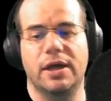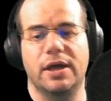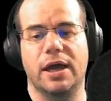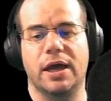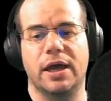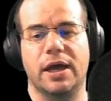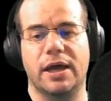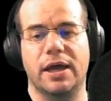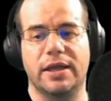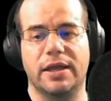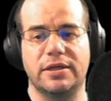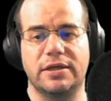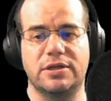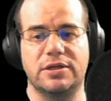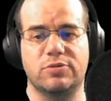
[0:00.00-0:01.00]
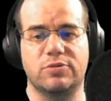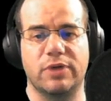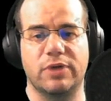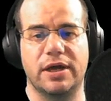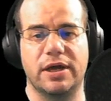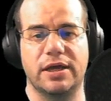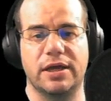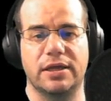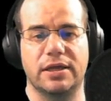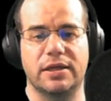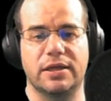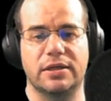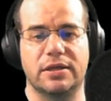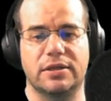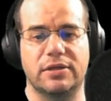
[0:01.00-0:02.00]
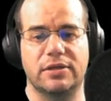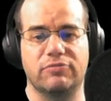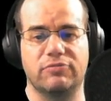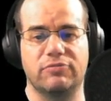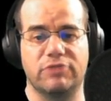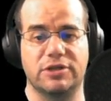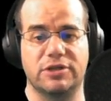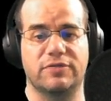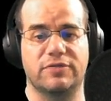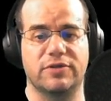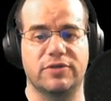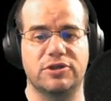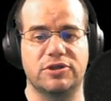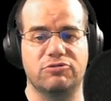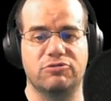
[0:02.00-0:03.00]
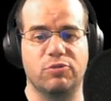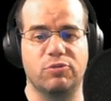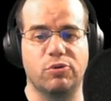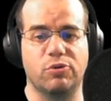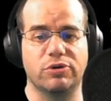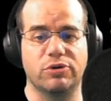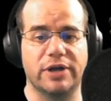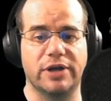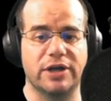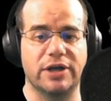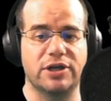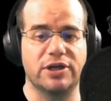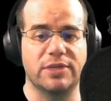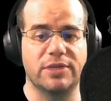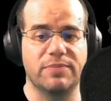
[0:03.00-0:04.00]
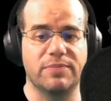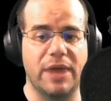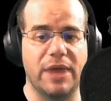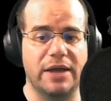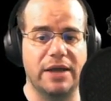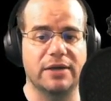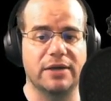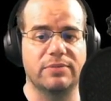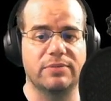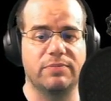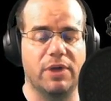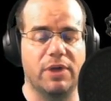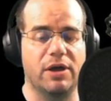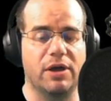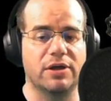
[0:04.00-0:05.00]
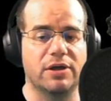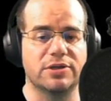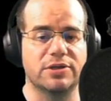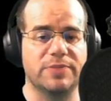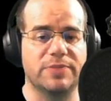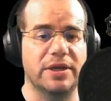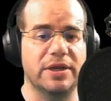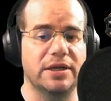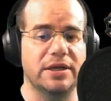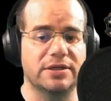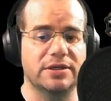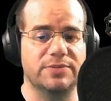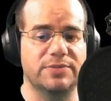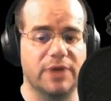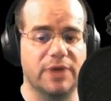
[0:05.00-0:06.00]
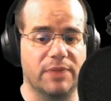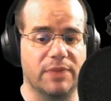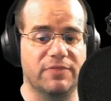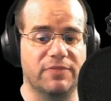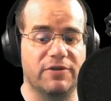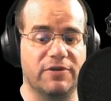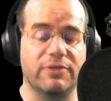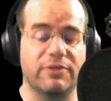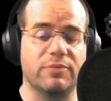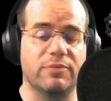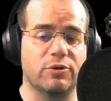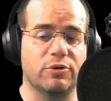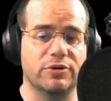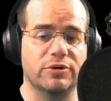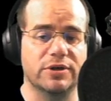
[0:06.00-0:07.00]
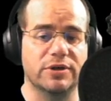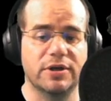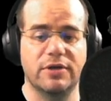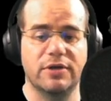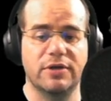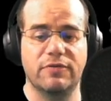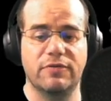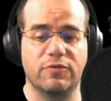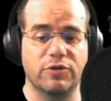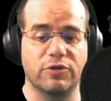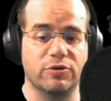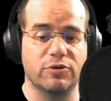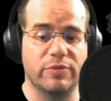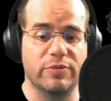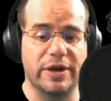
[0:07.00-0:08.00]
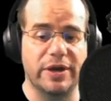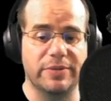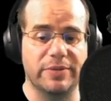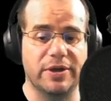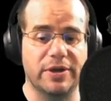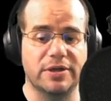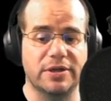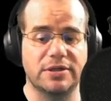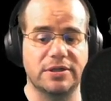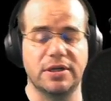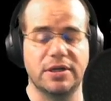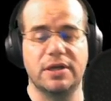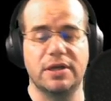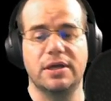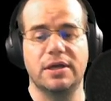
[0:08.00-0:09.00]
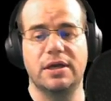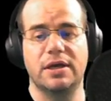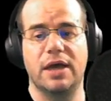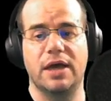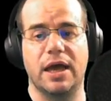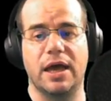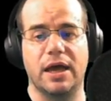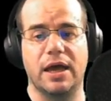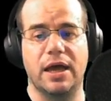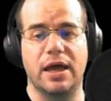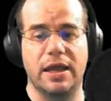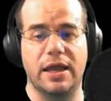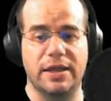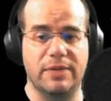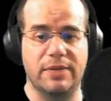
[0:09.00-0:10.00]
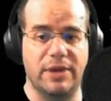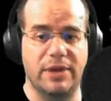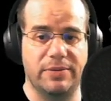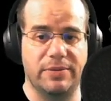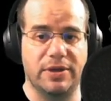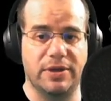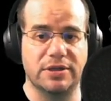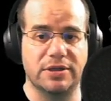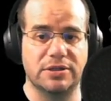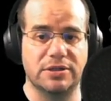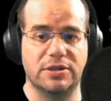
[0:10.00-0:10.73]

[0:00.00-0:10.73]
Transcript: And this is where the risk versus reward and actually the mana bar speeds become very important for your mana bars and their mana bars.